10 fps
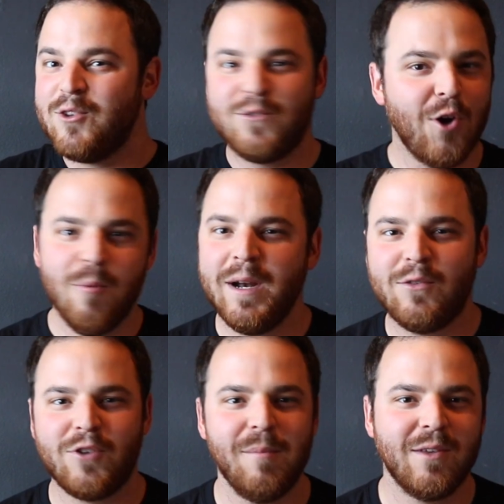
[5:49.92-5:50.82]
so many
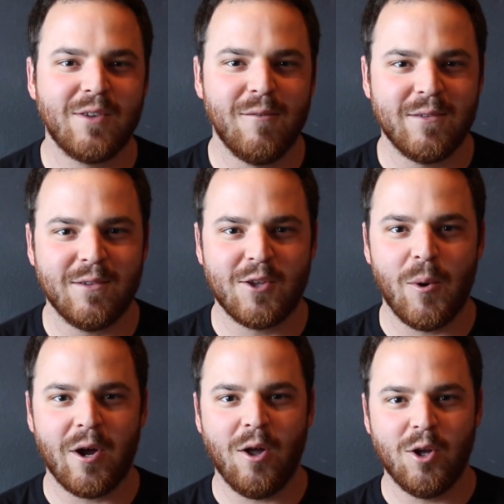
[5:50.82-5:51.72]
streaming services
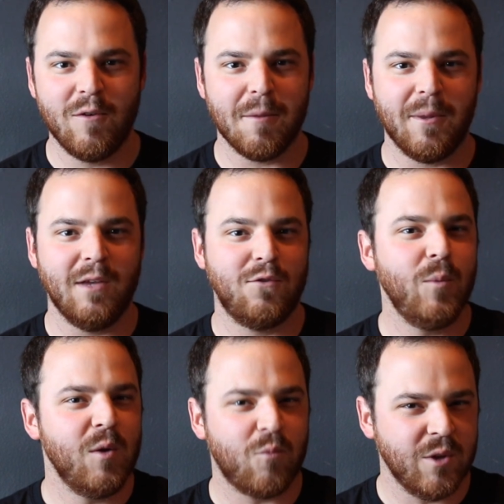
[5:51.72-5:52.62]
going all over the place. Do
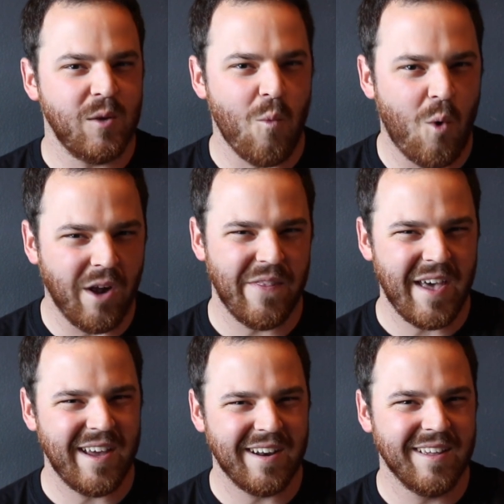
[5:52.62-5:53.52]
we really want
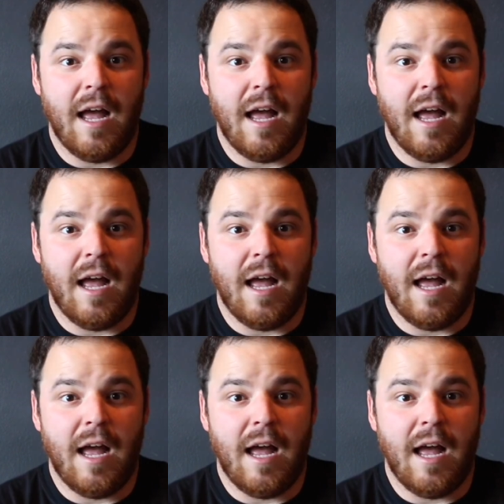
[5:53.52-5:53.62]
that?